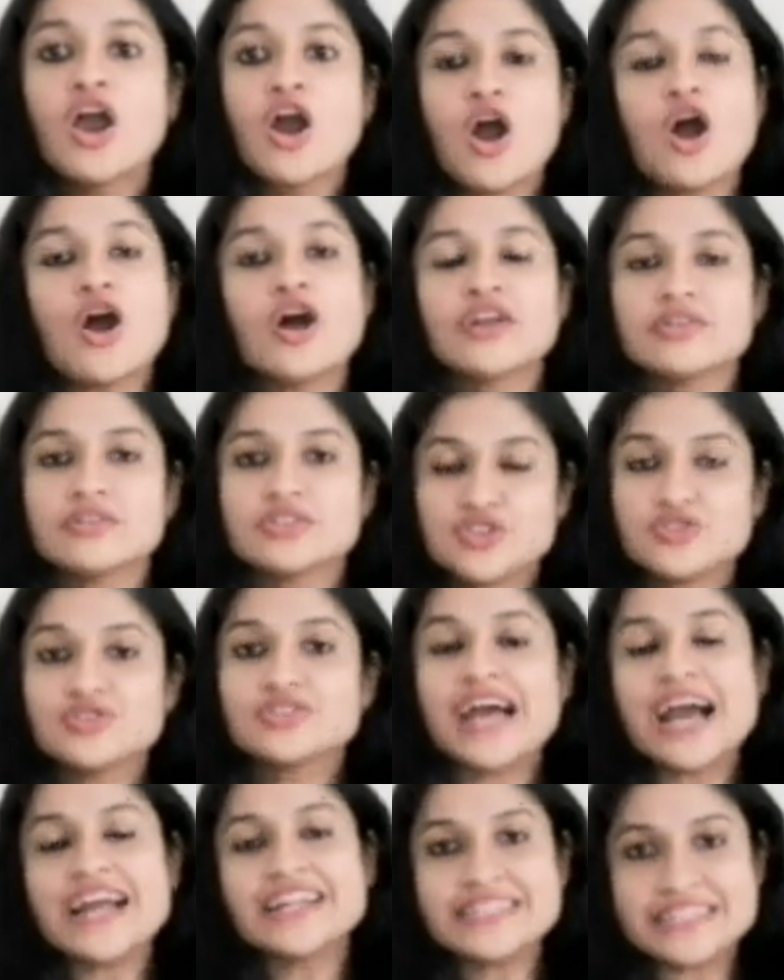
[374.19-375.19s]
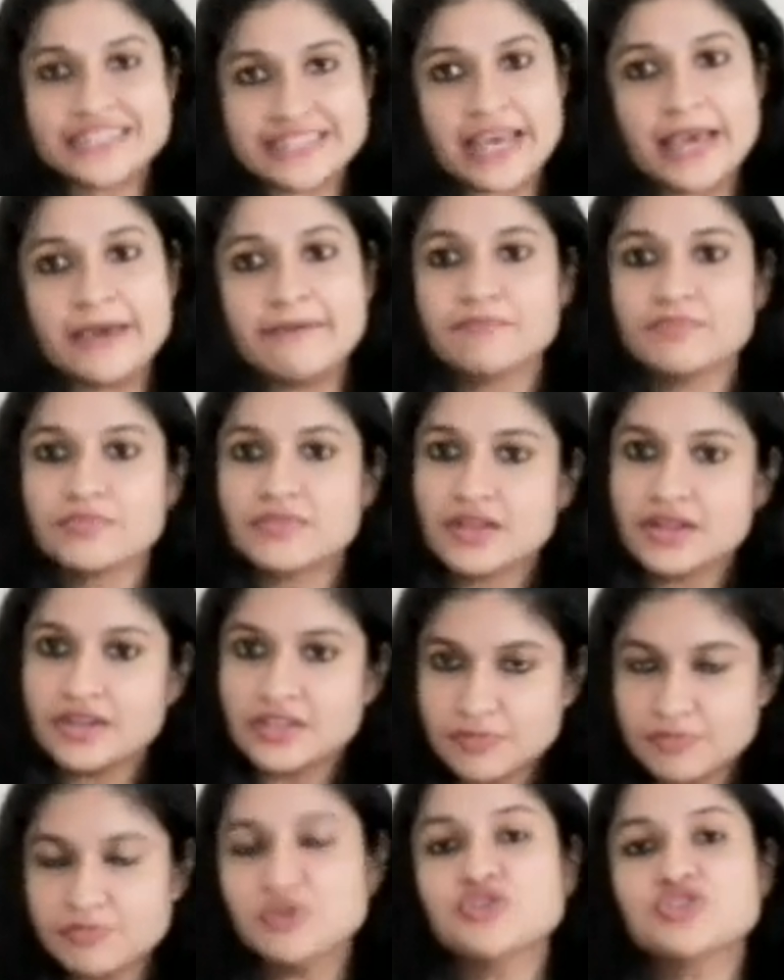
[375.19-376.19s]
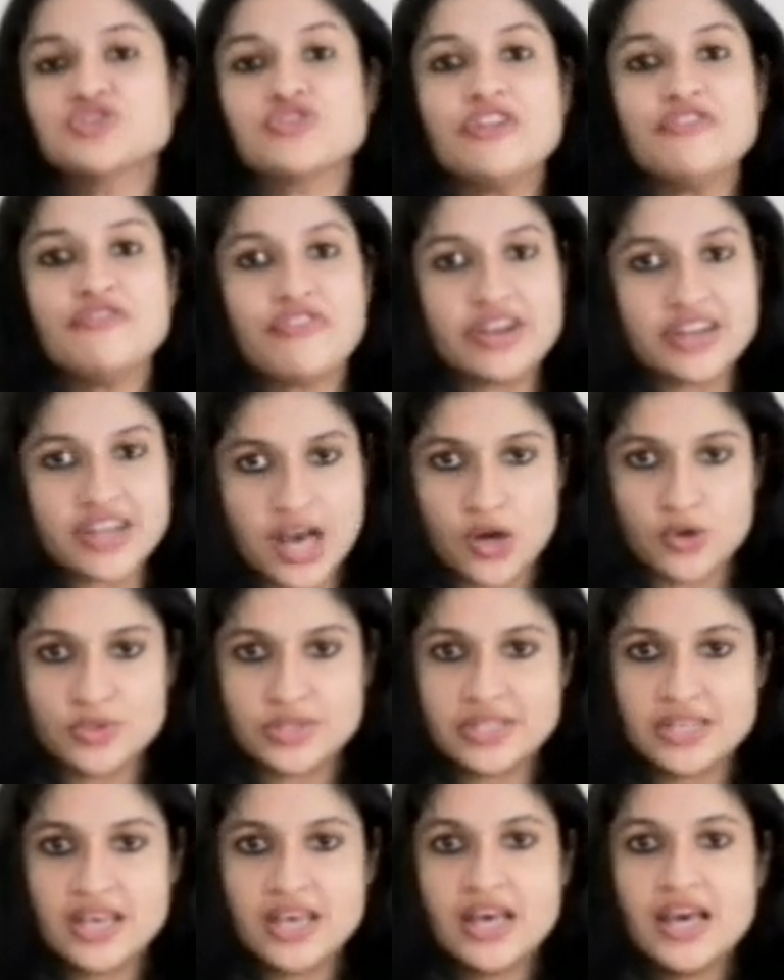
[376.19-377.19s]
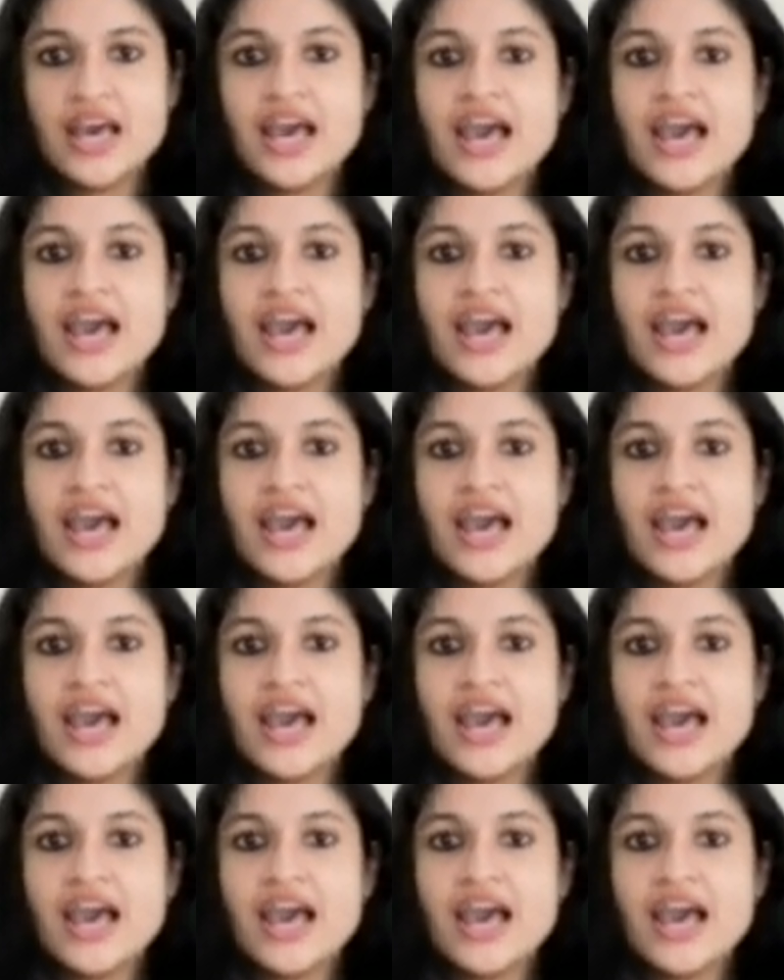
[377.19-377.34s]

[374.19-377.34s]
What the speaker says: or to that same mutual fund house.